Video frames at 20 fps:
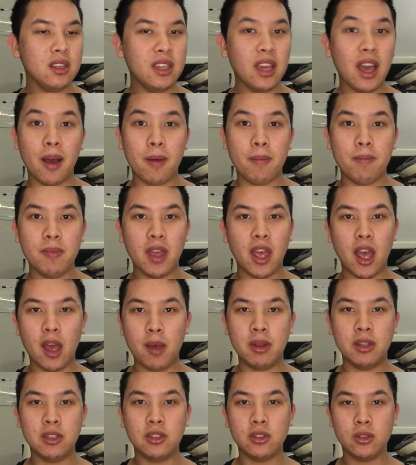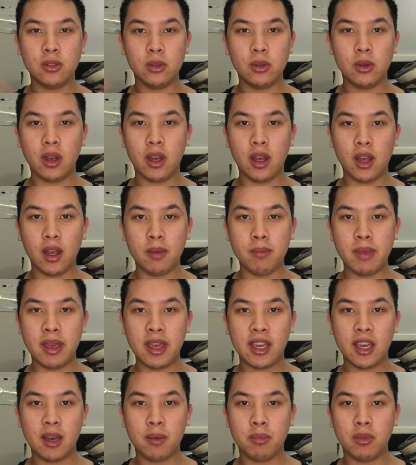Yeah, I'm gonna do a
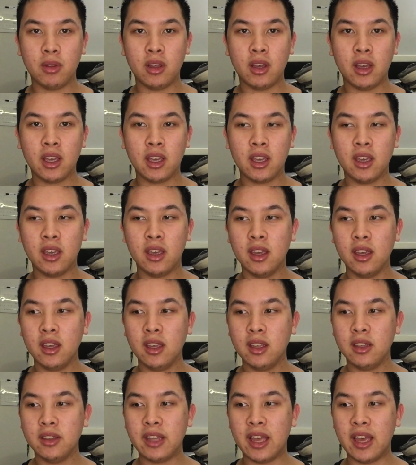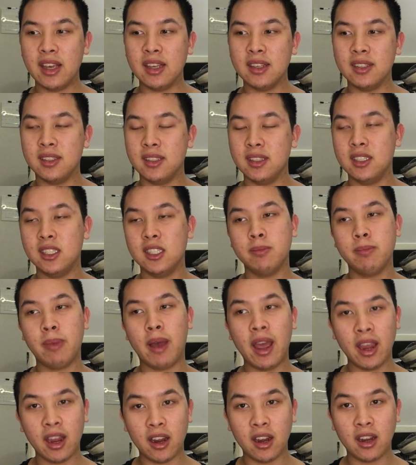makeup look that is
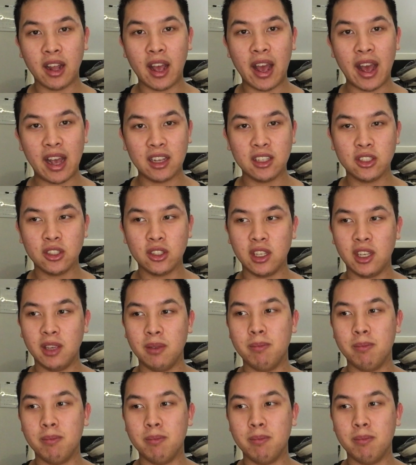inspired actually